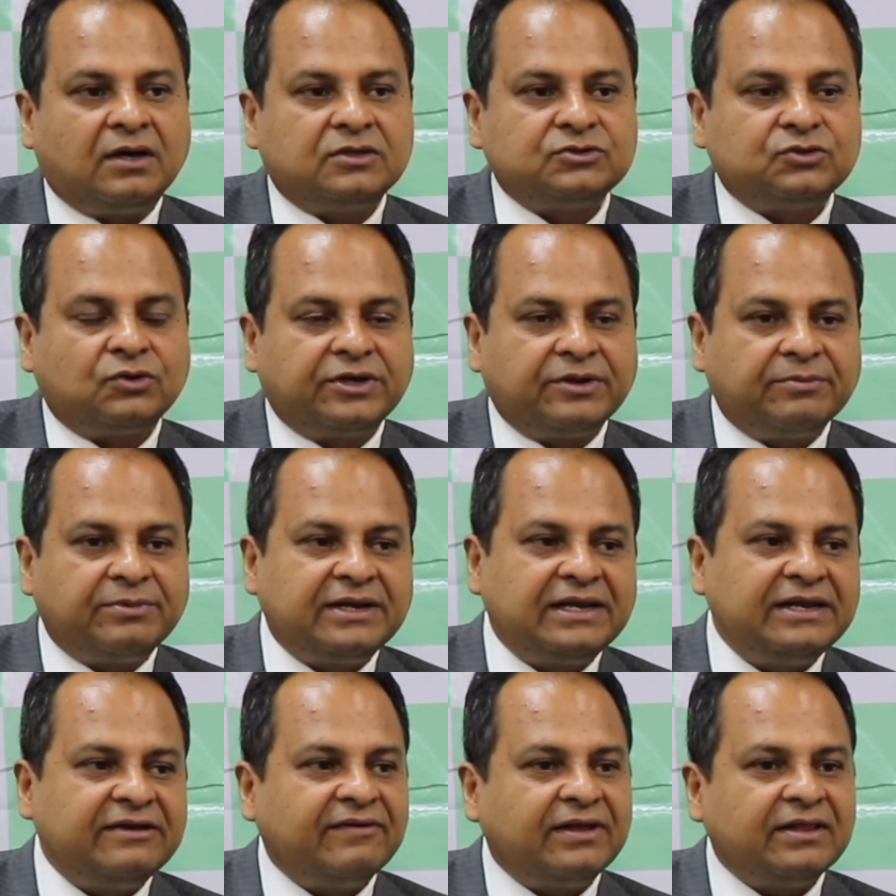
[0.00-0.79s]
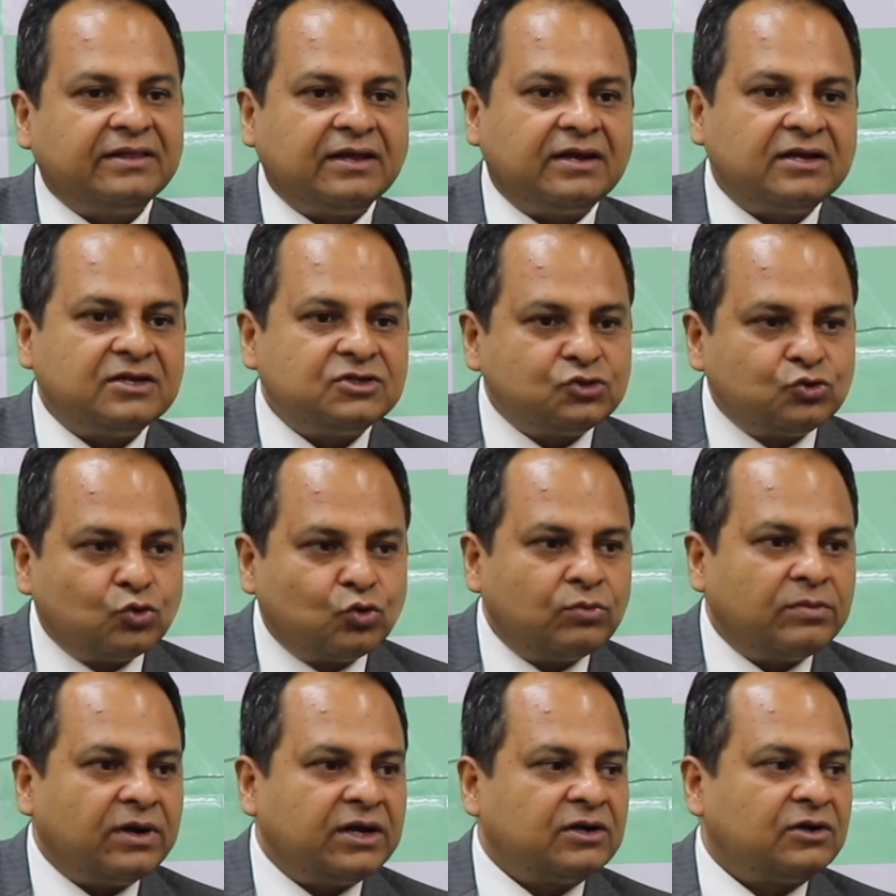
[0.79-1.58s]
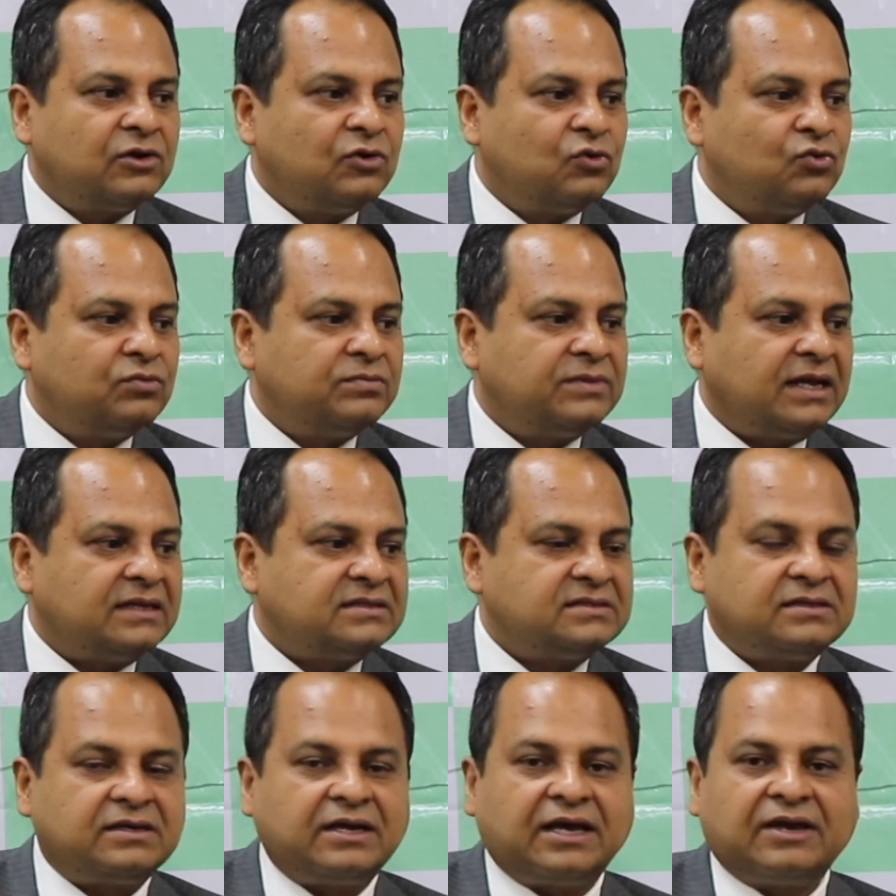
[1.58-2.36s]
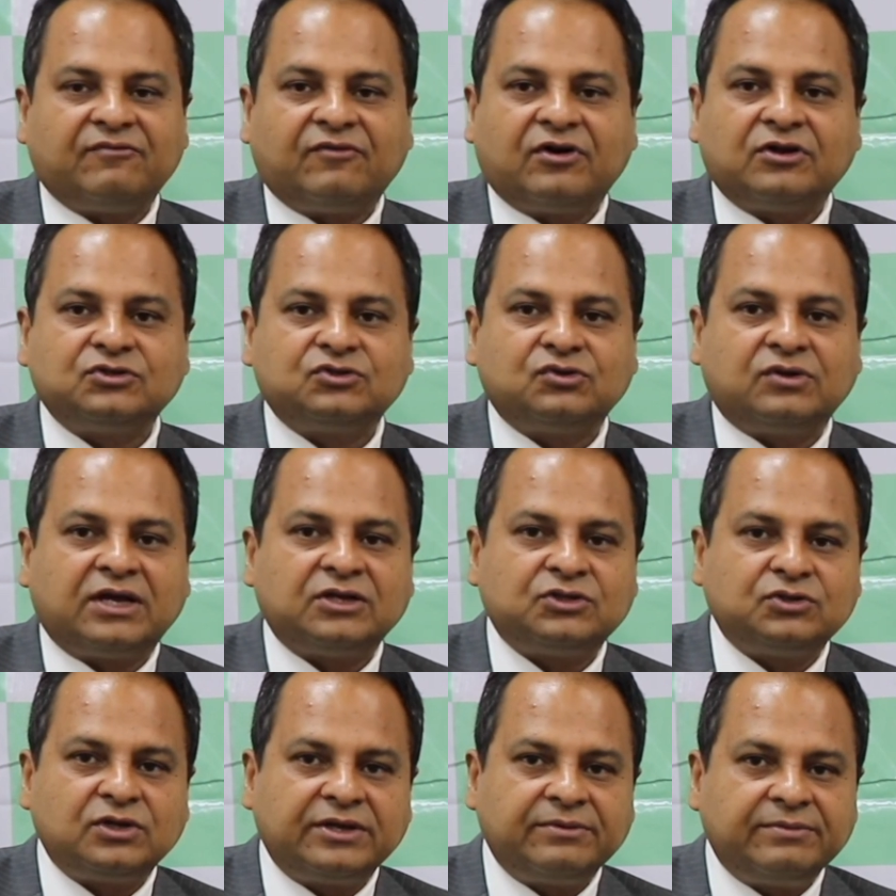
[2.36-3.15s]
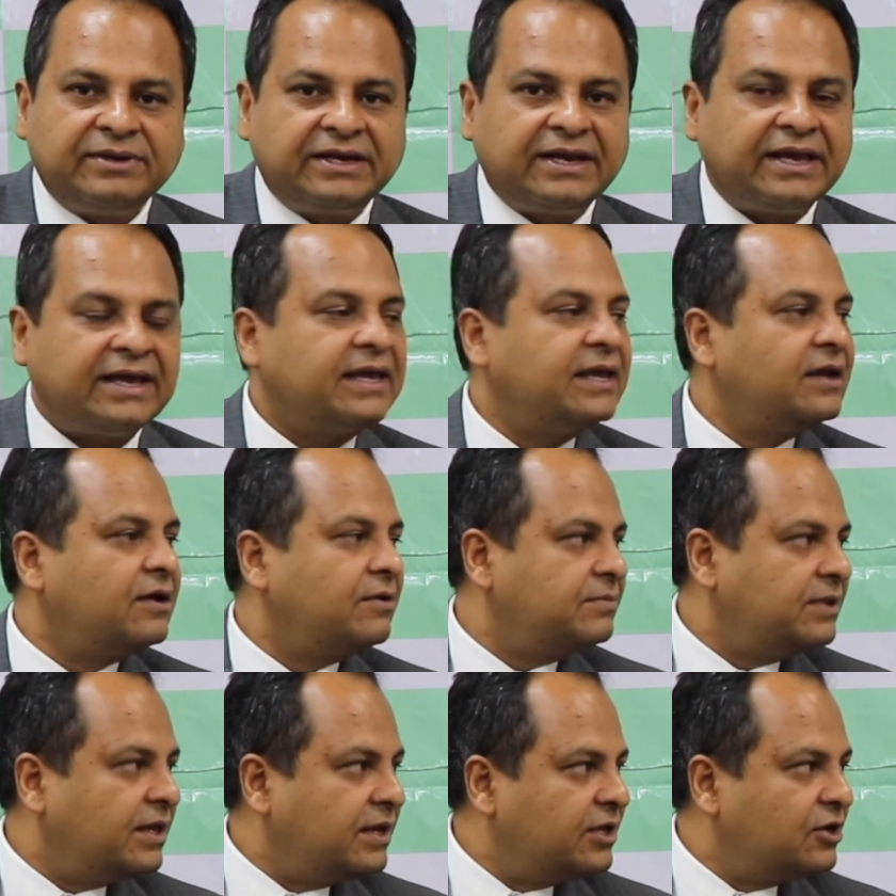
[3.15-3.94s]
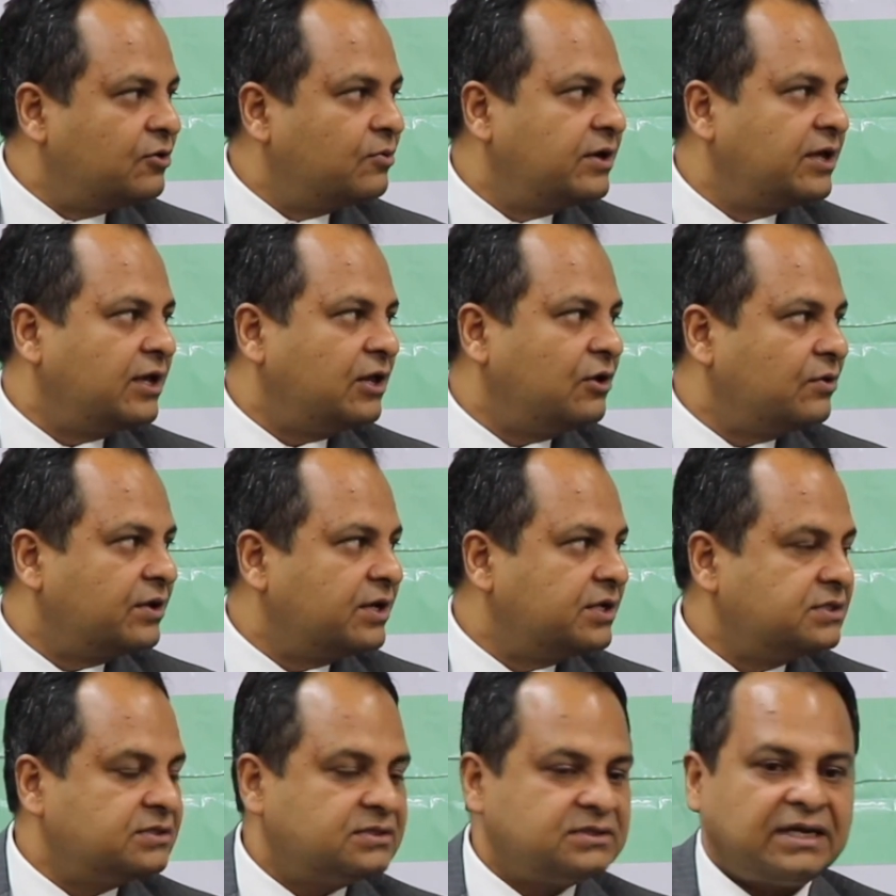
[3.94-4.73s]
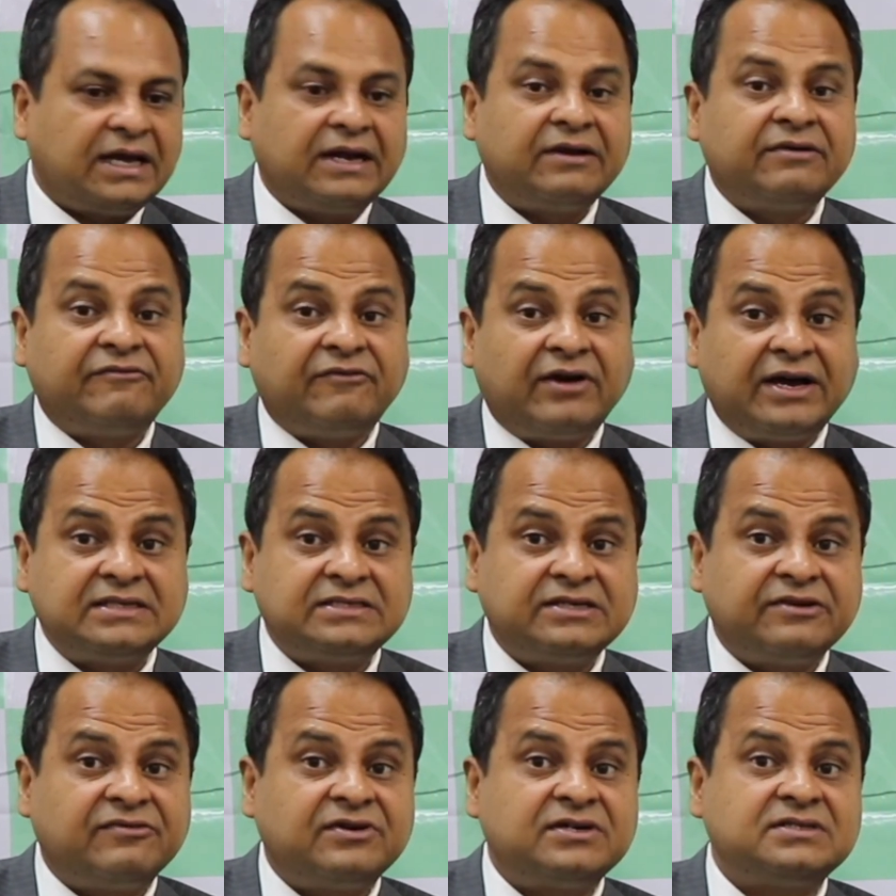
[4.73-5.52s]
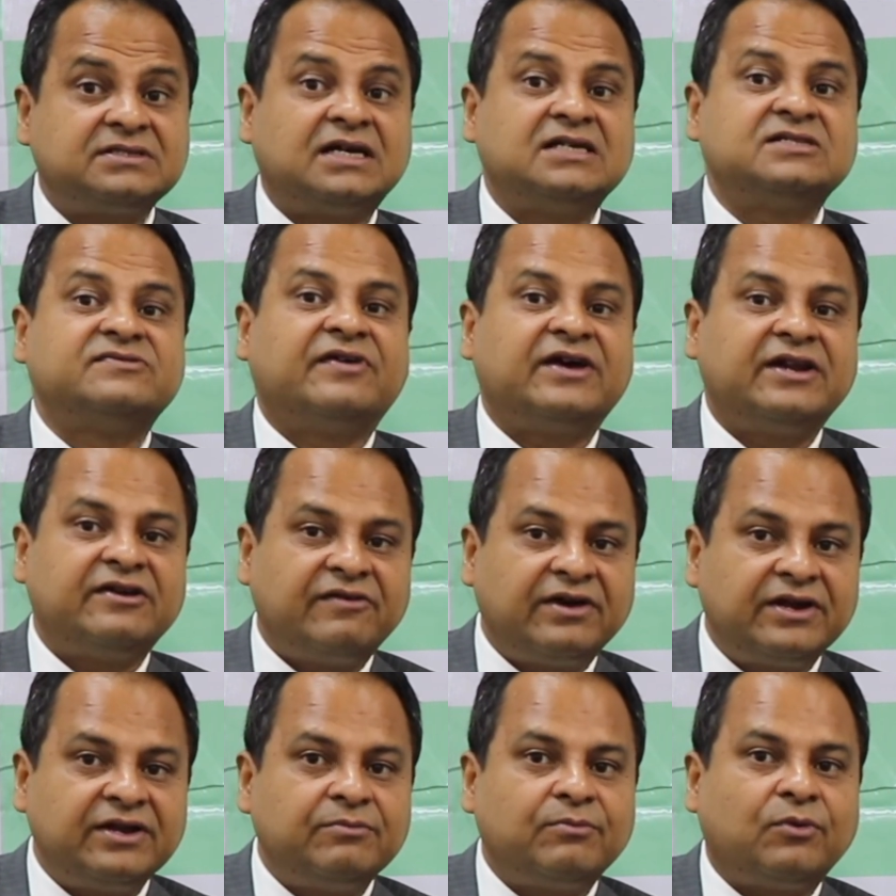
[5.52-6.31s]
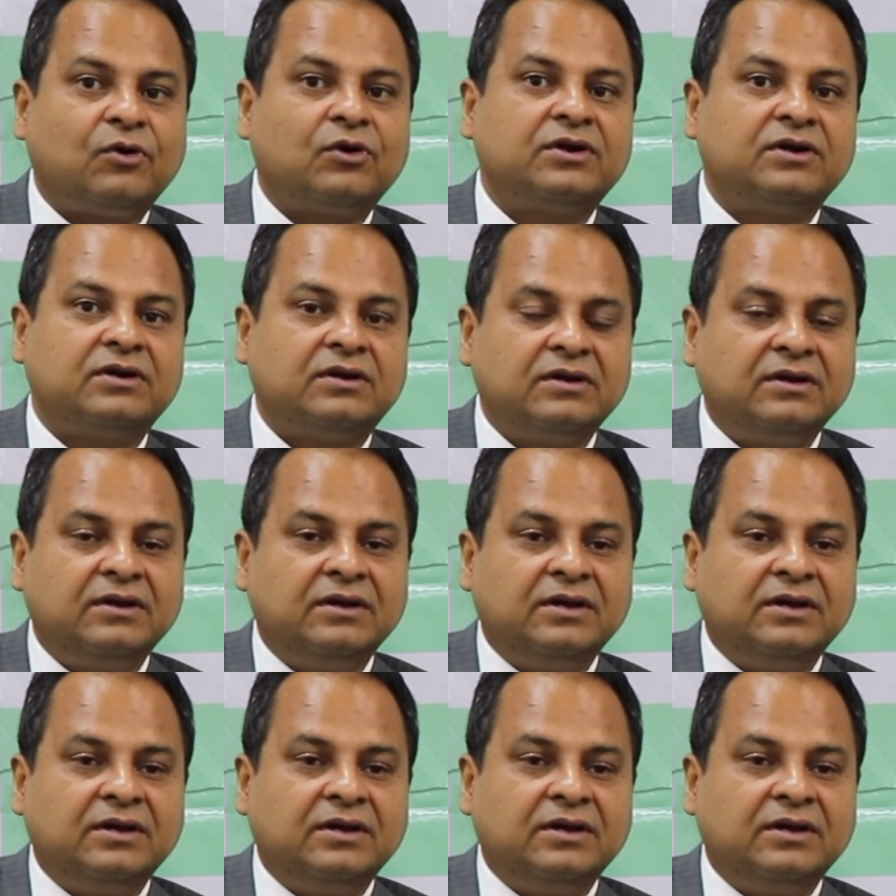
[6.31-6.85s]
So typically when there is doom and gloom, that's the time one should actually be taking up their equity allocations, and vice versa is very, very important.